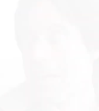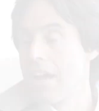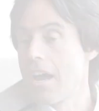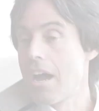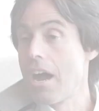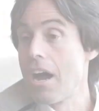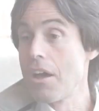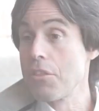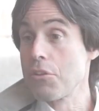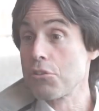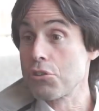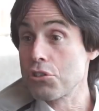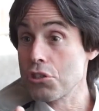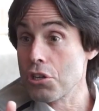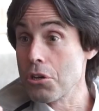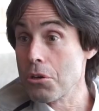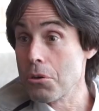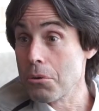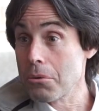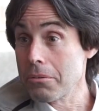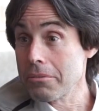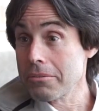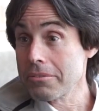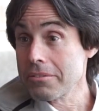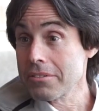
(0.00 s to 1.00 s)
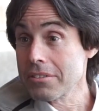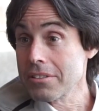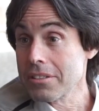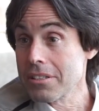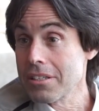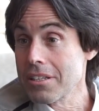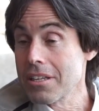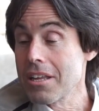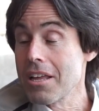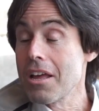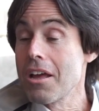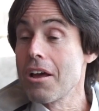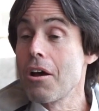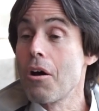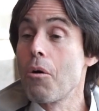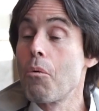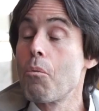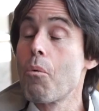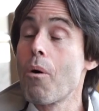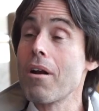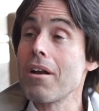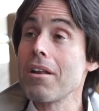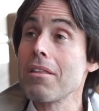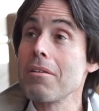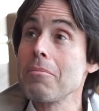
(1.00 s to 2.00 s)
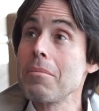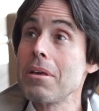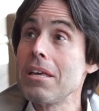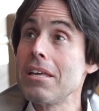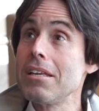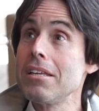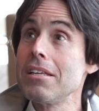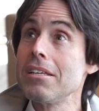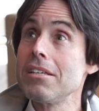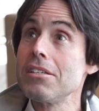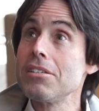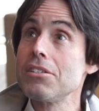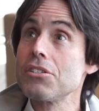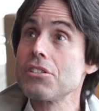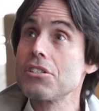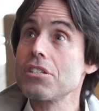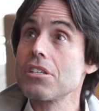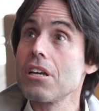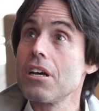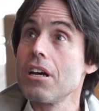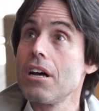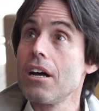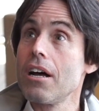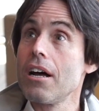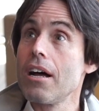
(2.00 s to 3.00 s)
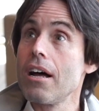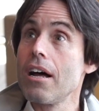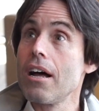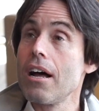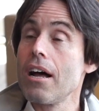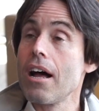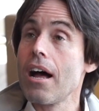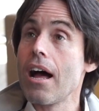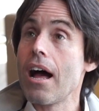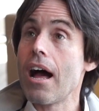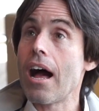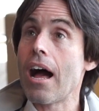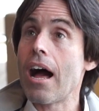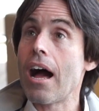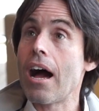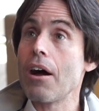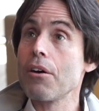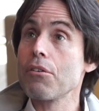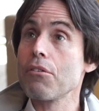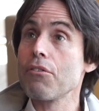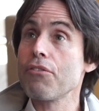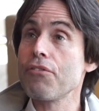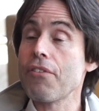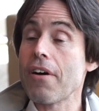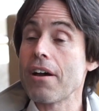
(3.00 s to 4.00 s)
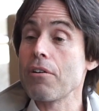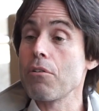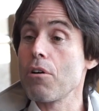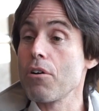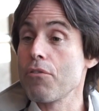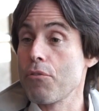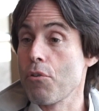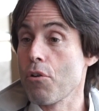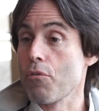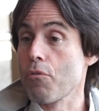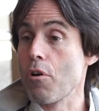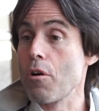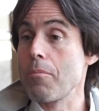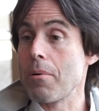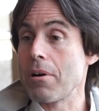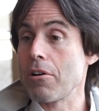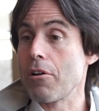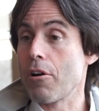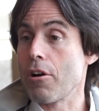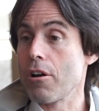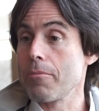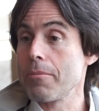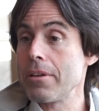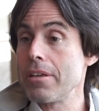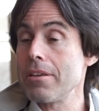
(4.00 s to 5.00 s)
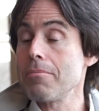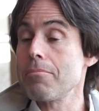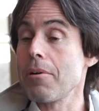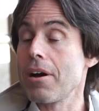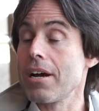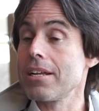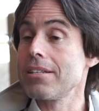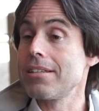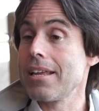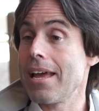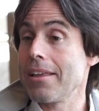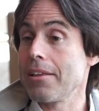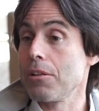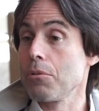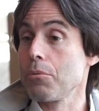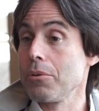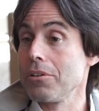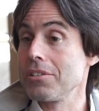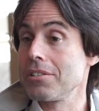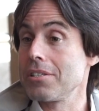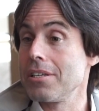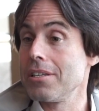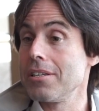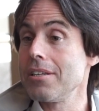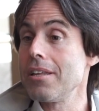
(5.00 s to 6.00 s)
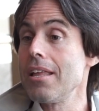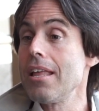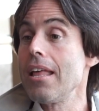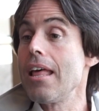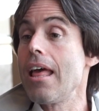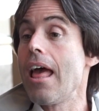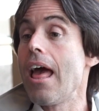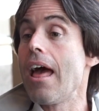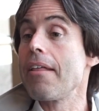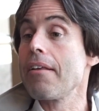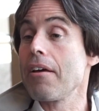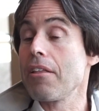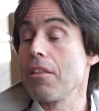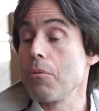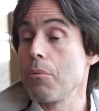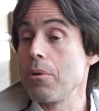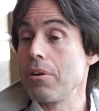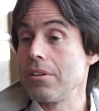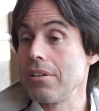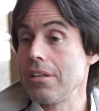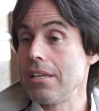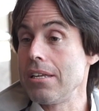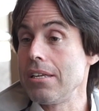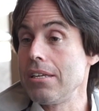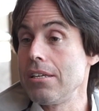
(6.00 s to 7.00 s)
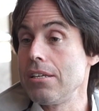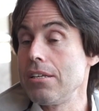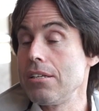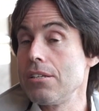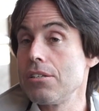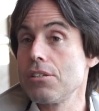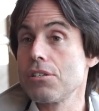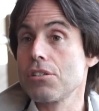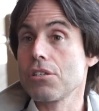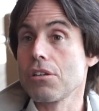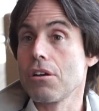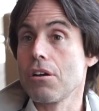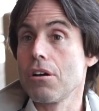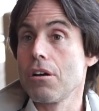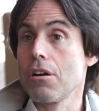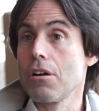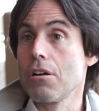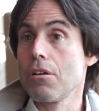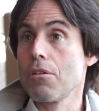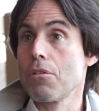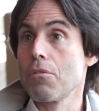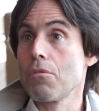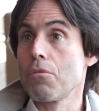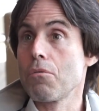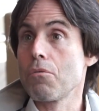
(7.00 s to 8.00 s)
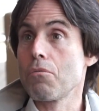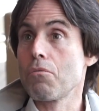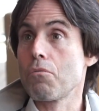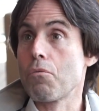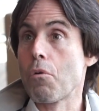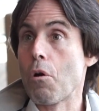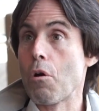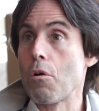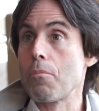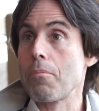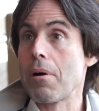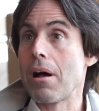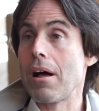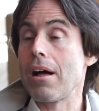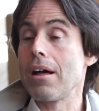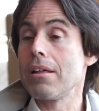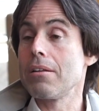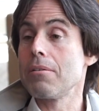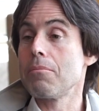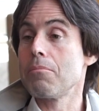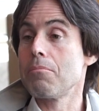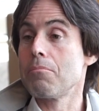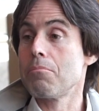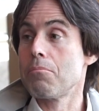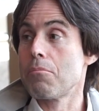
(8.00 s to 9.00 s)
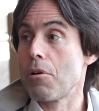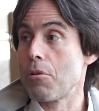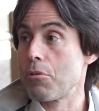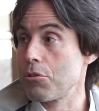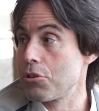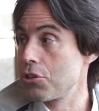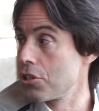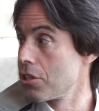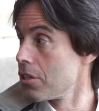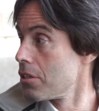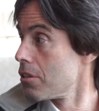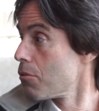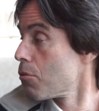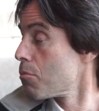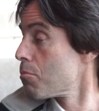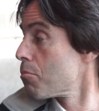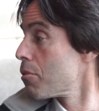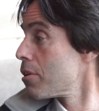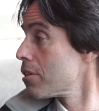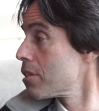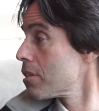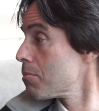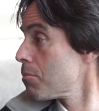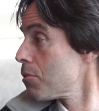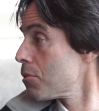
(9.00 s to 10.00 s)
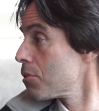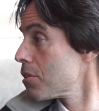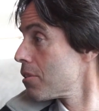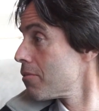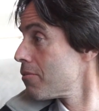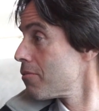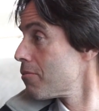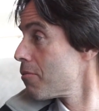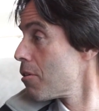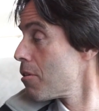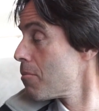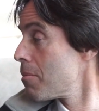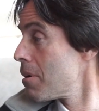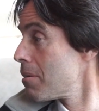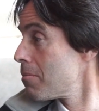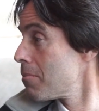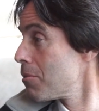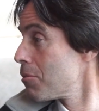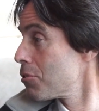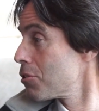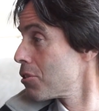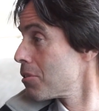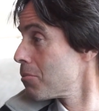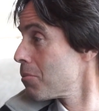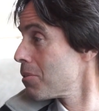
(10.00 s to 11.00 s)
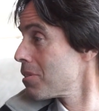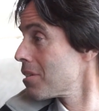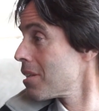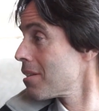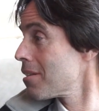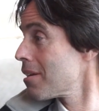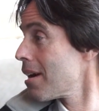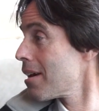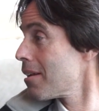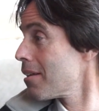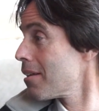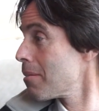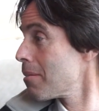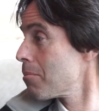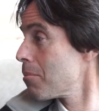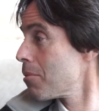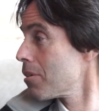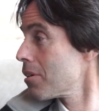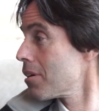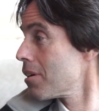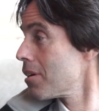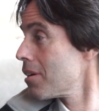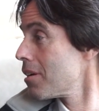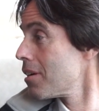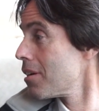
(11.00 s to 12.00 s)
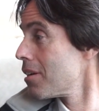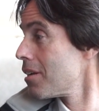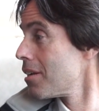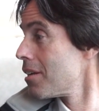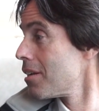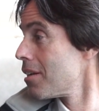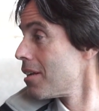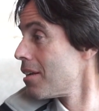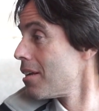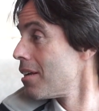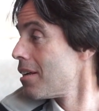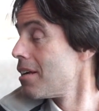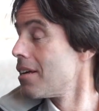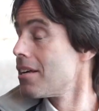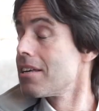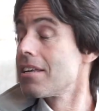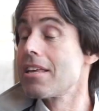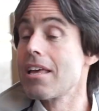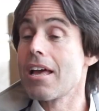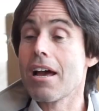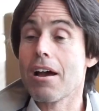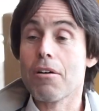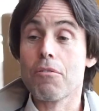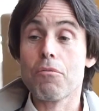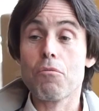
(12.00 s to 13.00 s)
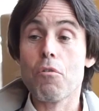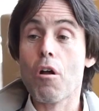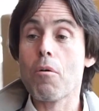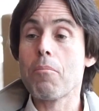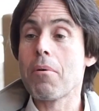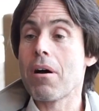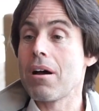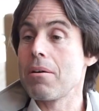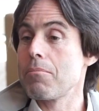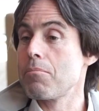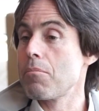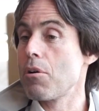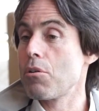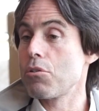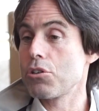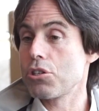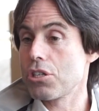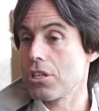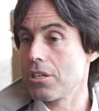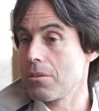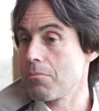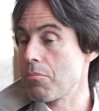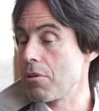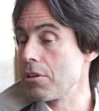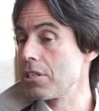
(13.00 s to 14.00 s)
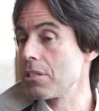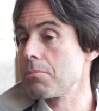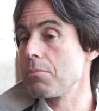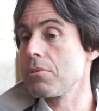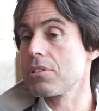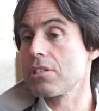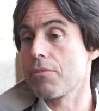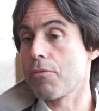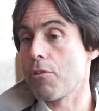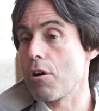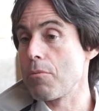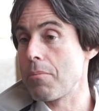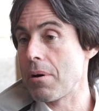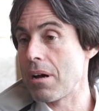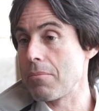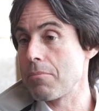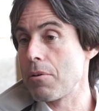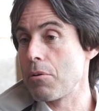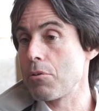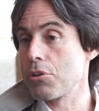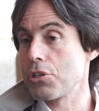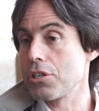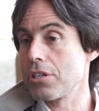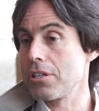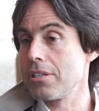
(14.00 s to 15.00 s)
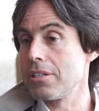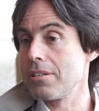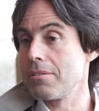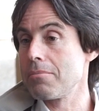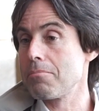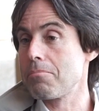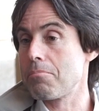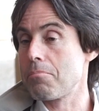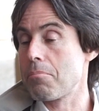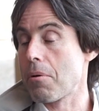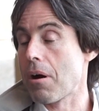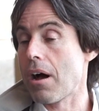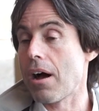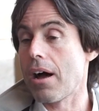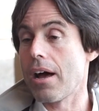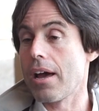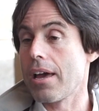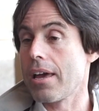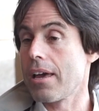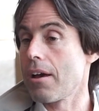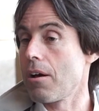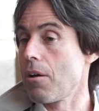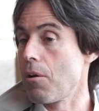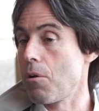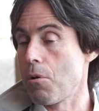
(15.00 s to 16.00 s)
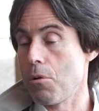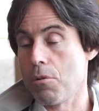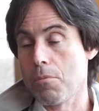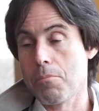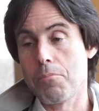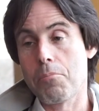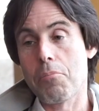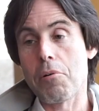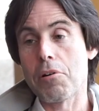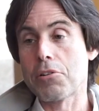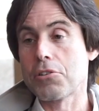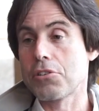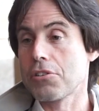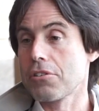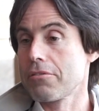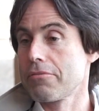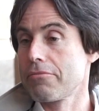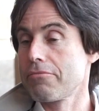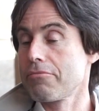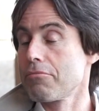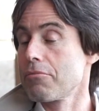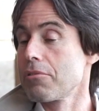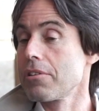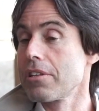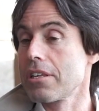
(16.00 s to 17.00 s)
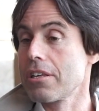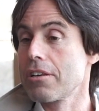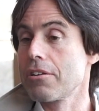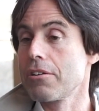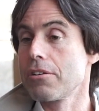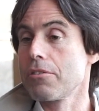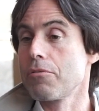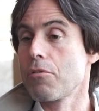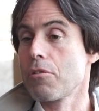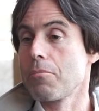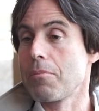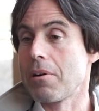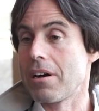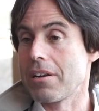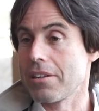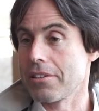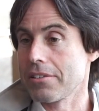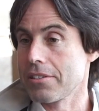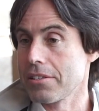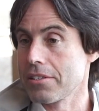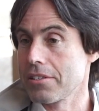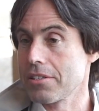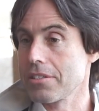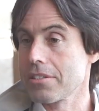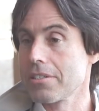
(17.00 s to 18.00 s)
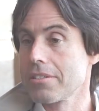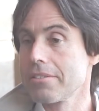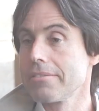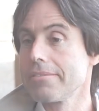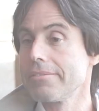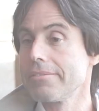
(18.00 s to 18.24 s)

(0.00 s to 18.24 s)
Uh, there's two. One of them is uh, How to Fight Off Your Robot Army by Daniel Wilson. Mm-hmm. And the other one is uh, Robot Motion. Principles of Robot Motion? Yeah. Something like that. Yeah, yeah, Robot Motion, Principles of Robot Motion by a whole bunch of really good roboticists.